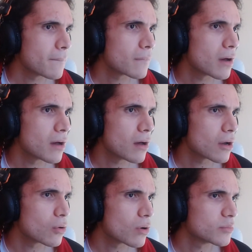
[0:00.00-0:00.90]

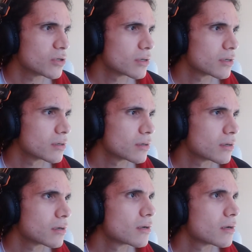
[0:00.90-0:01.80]
Hello, Abdullah.
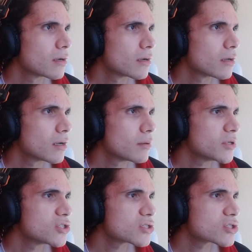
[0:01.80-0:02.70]
Let me
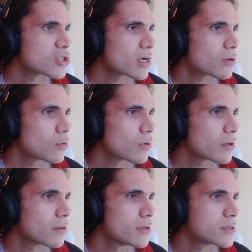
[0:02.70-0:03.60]
just check
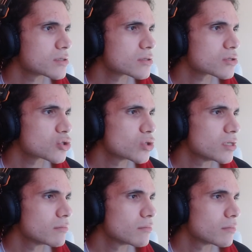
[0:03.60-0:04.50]
what the
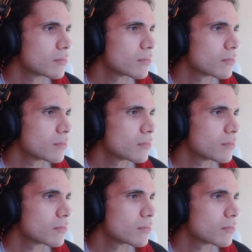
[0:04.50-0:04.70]
stream...